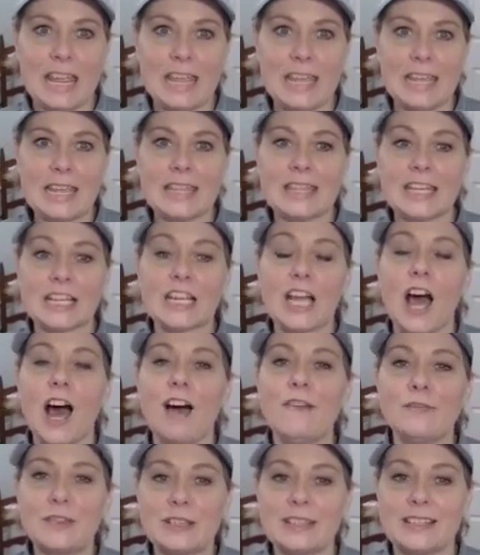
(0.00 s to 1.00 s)
the
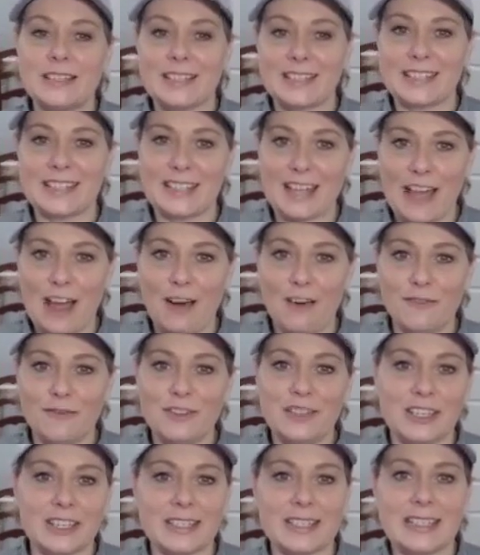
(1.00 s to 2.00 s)
conference itself
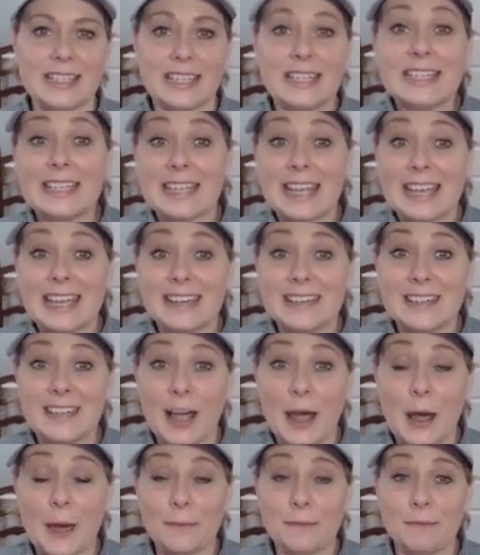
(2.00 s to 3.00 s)
just didn't end
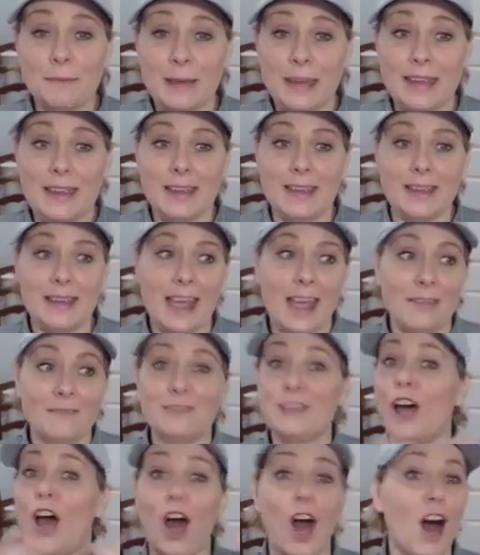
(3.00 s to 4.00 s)
up having
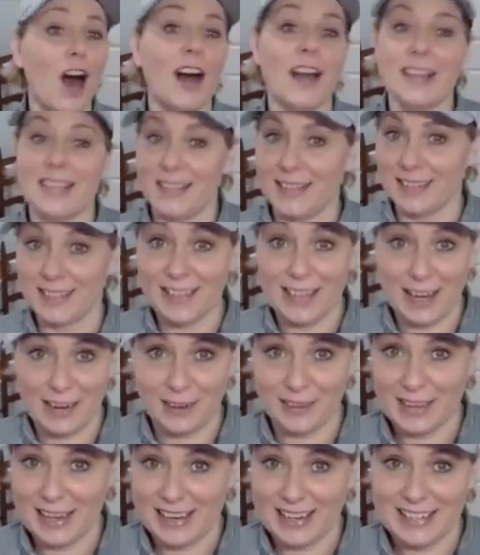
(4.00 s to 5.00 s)
the audience there
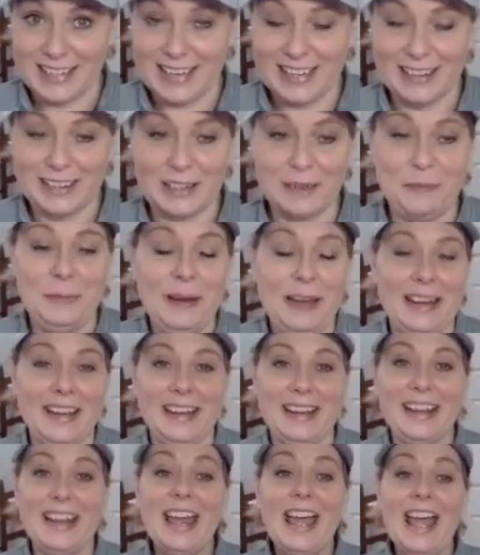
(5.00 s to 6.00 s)
that it needed to
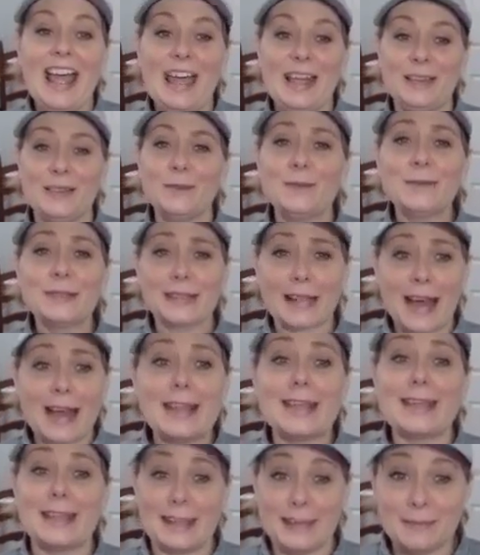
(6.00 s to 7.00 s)
be, and it was kind
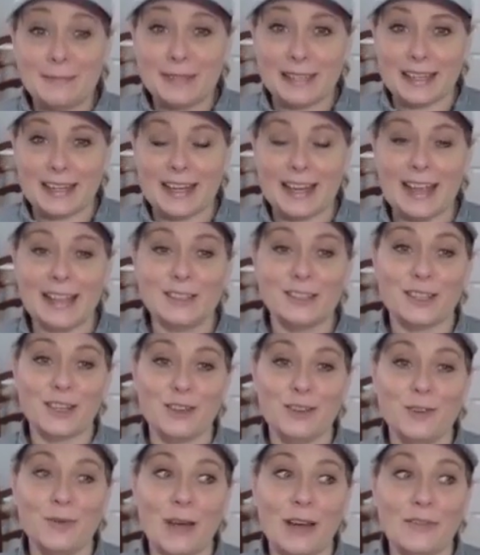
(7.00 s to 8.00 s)
of empty? And so
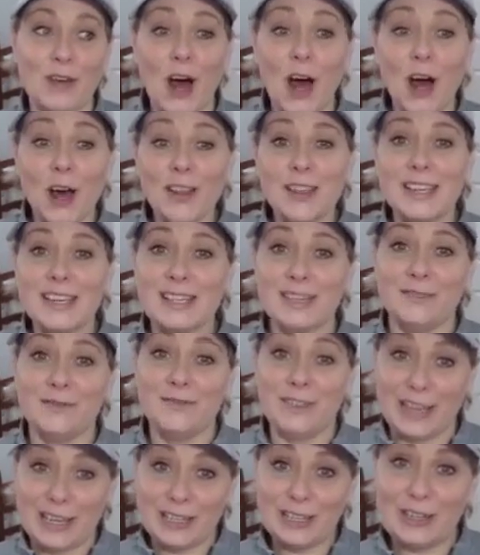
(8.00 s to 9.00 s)
you have all these
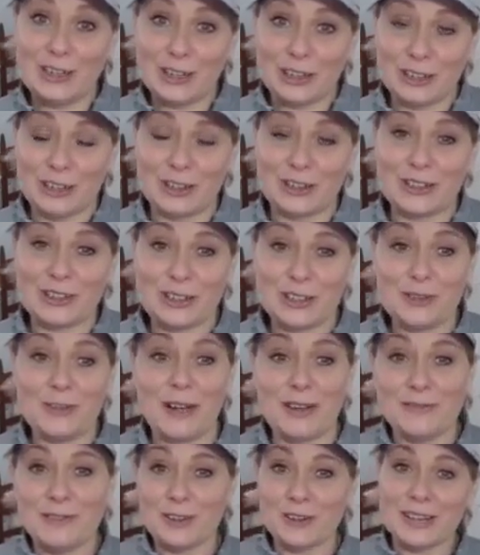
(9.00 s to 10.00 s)
vendors who
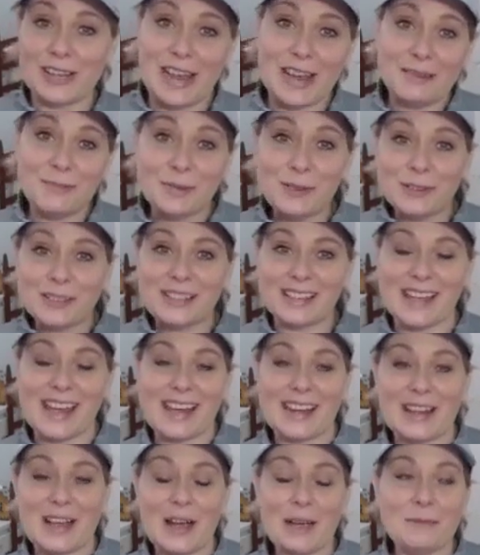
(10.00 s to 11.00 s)
have their tables set
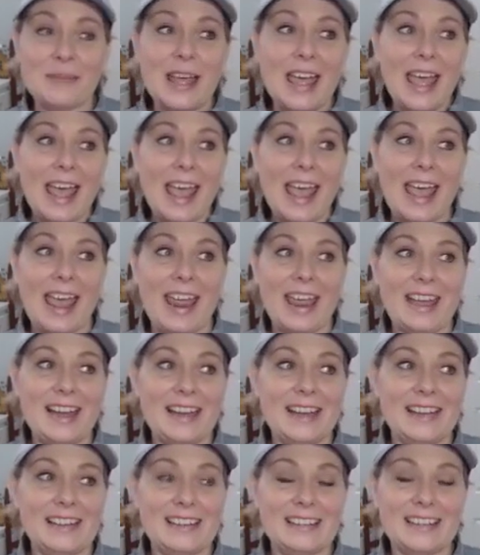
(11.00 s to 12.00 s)
up,
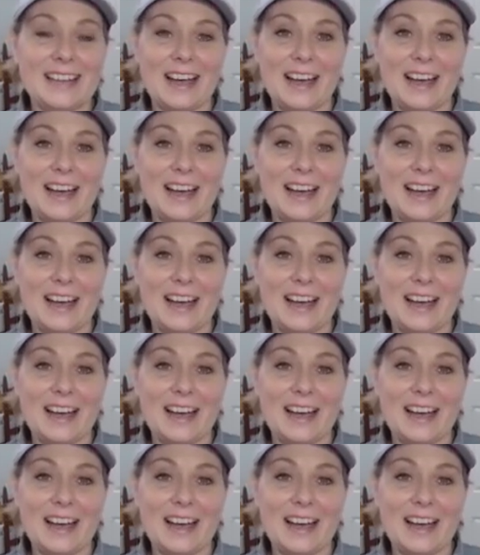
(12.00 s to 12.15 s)
and